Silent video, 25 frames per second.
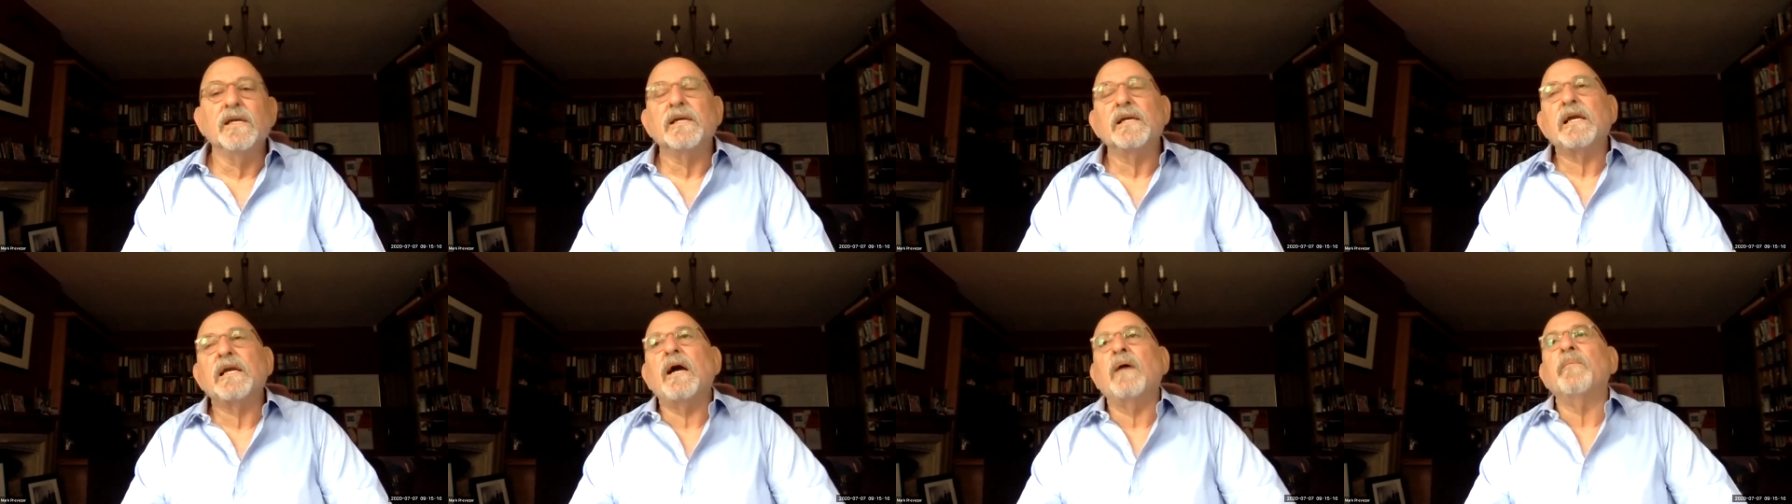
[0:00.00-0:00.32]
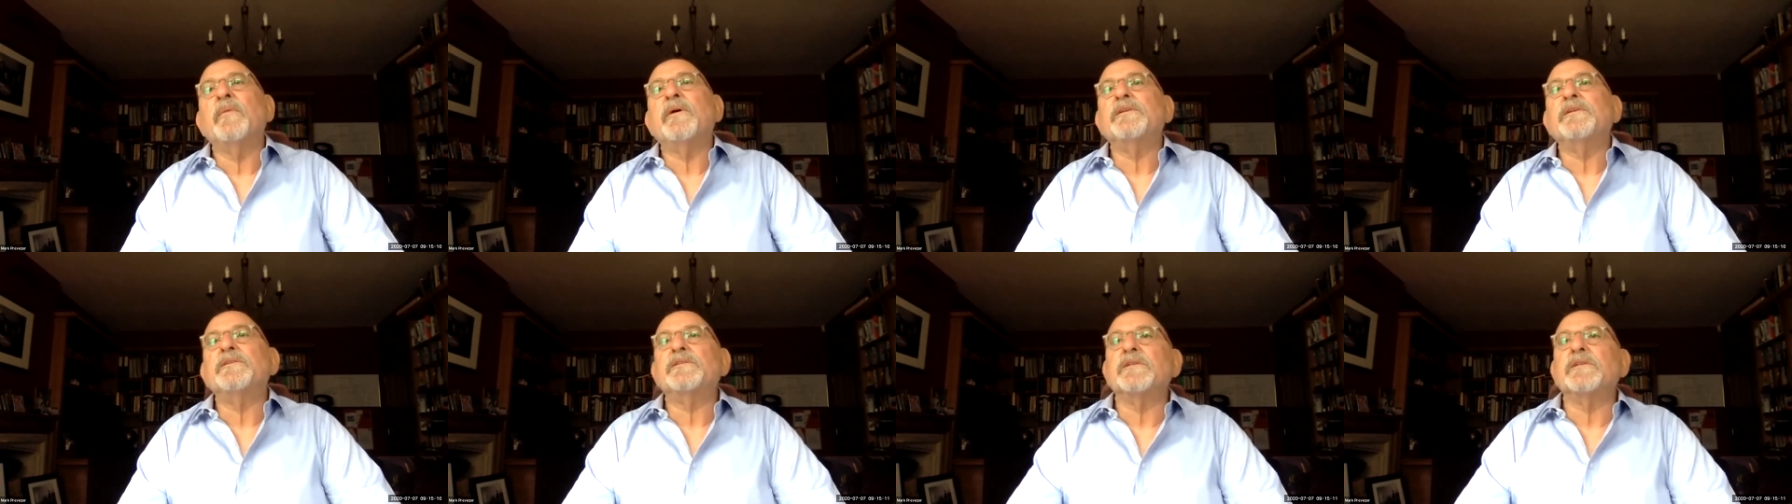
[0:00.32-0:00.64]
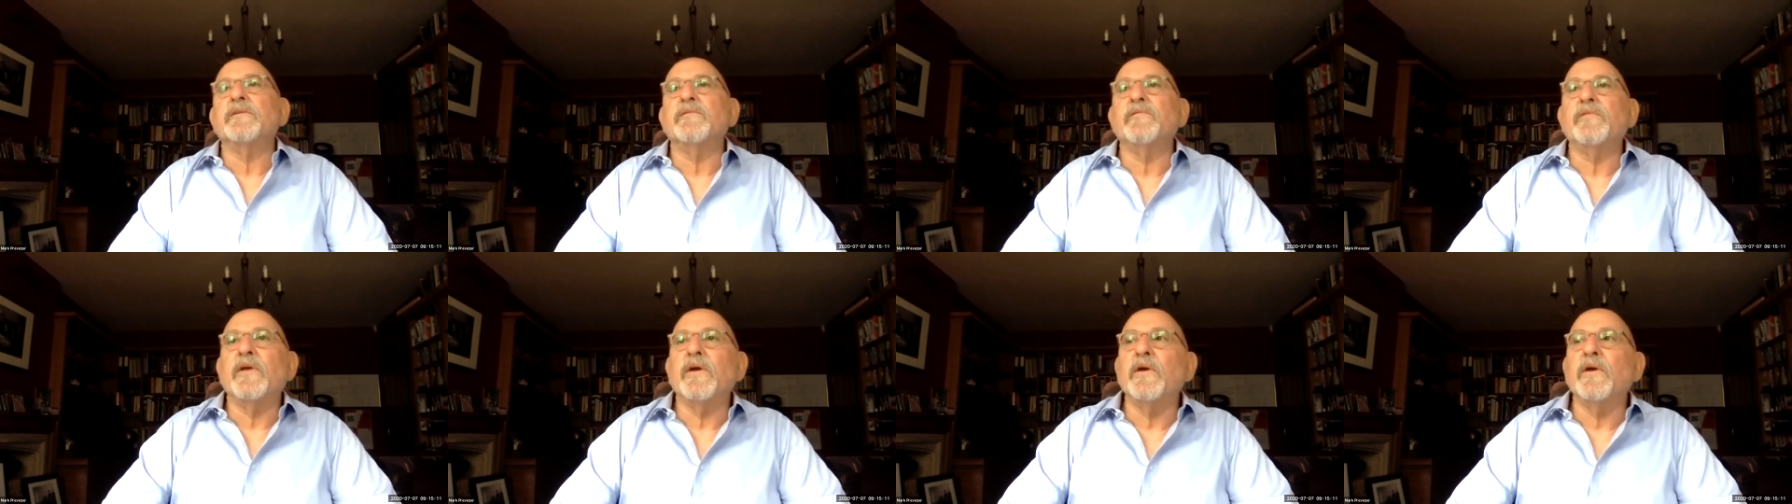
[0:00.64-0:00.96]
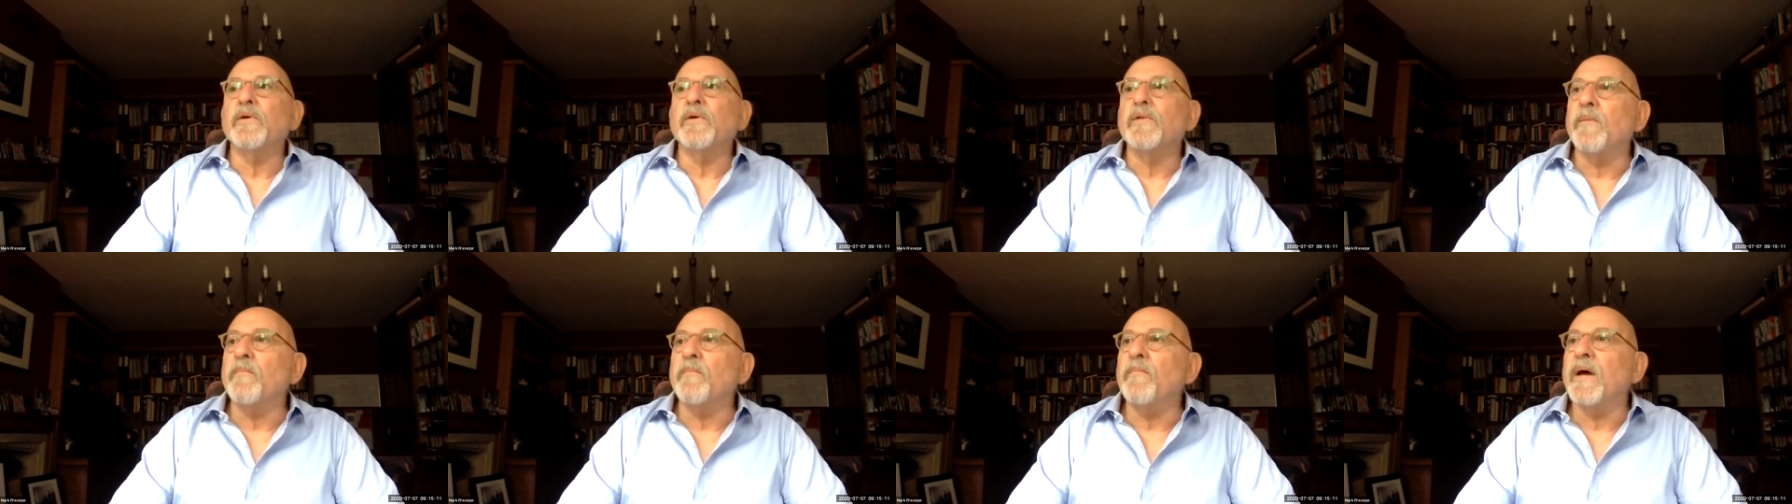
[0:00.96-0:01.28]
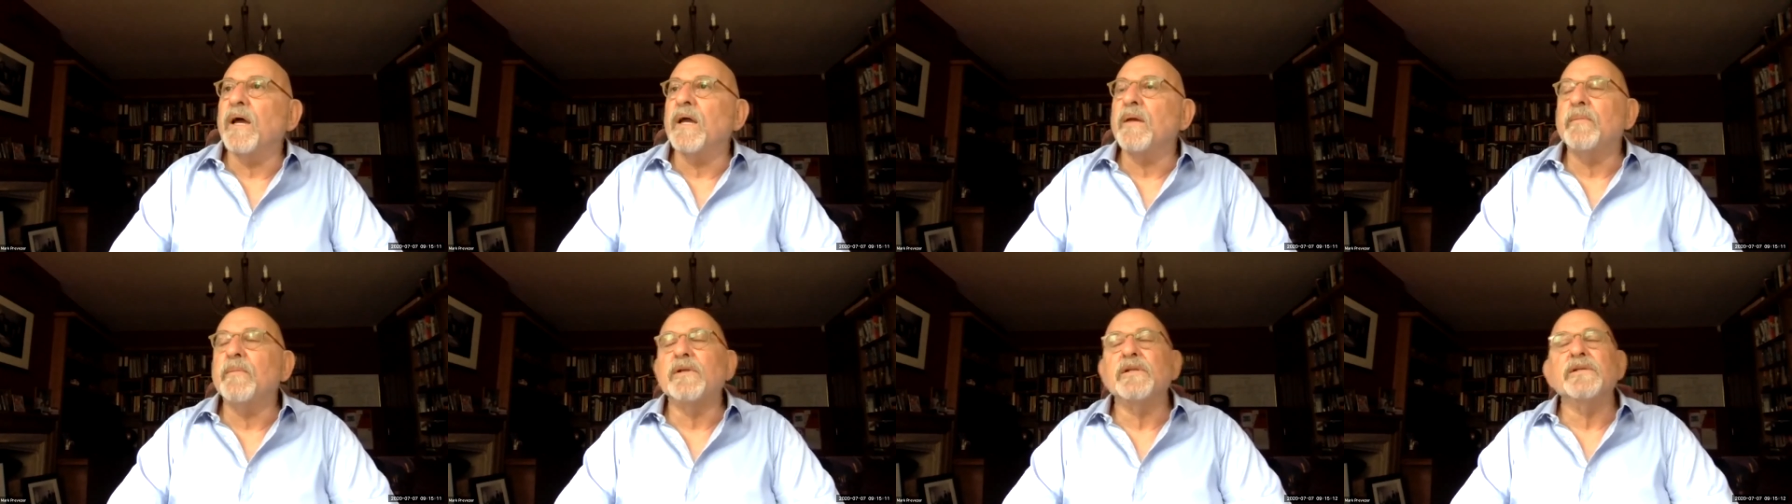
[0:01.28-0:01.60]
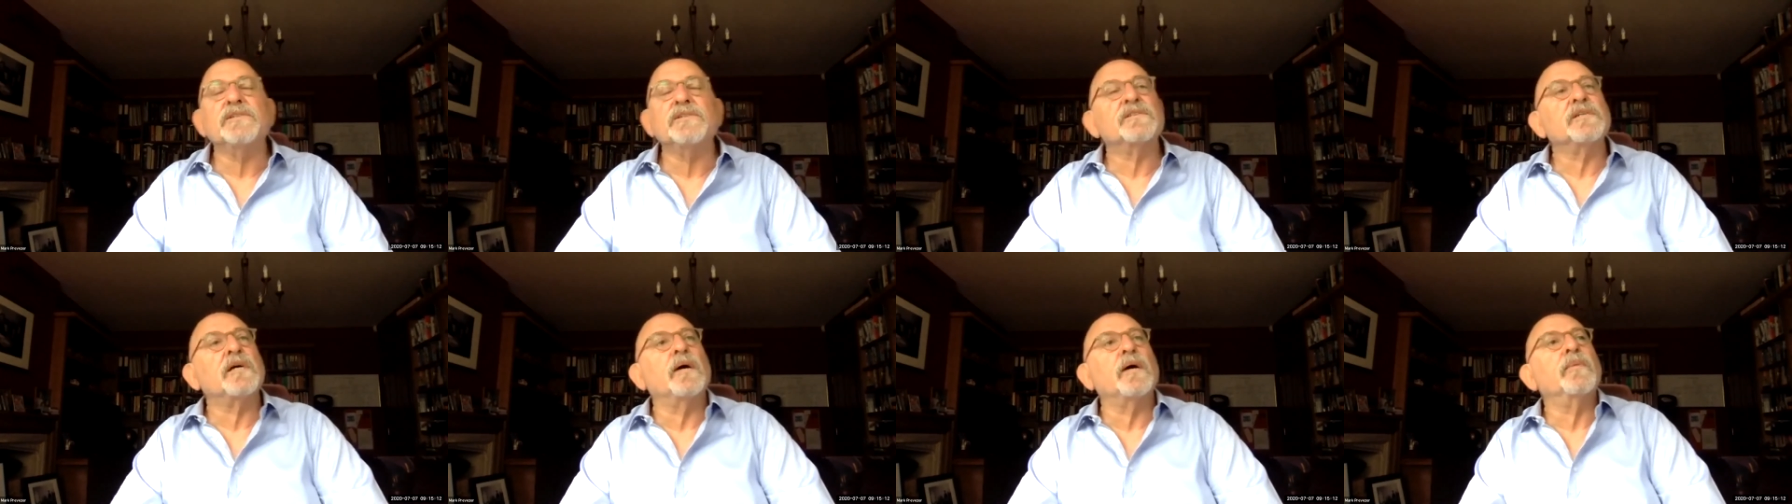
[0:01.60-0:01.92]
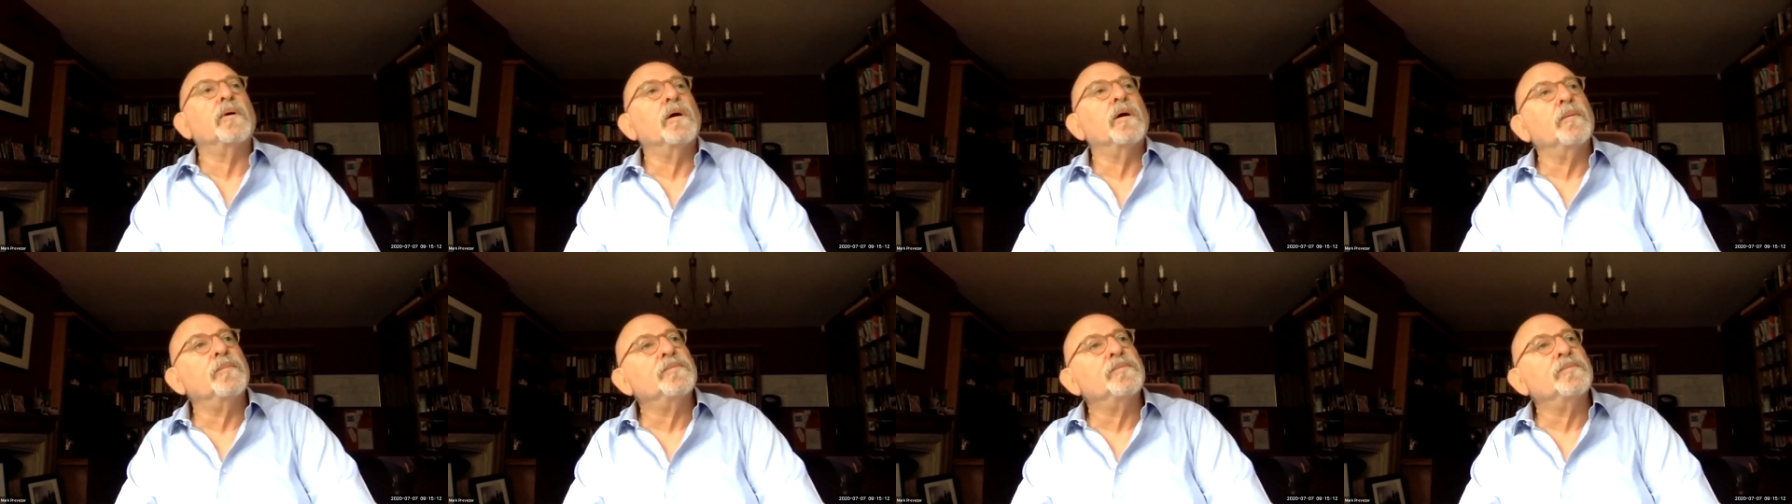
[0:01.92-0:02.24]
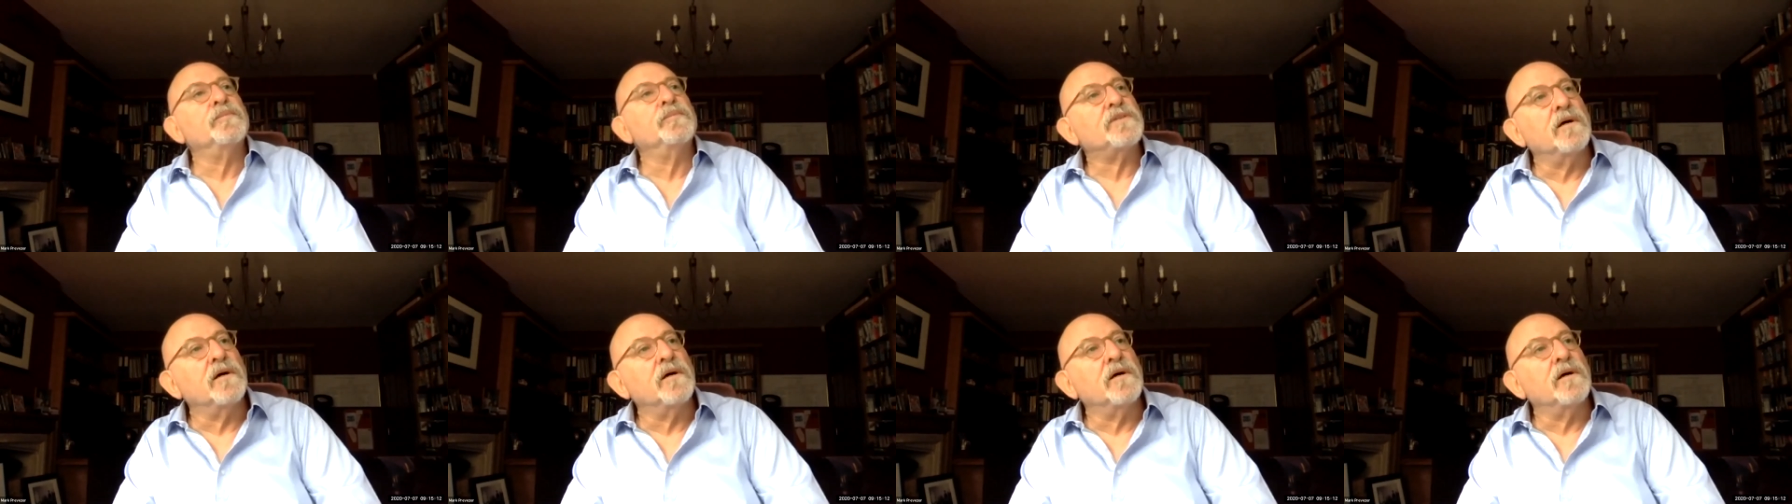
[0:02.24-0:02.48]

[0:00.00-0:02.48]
come into the view that maybe the suburbs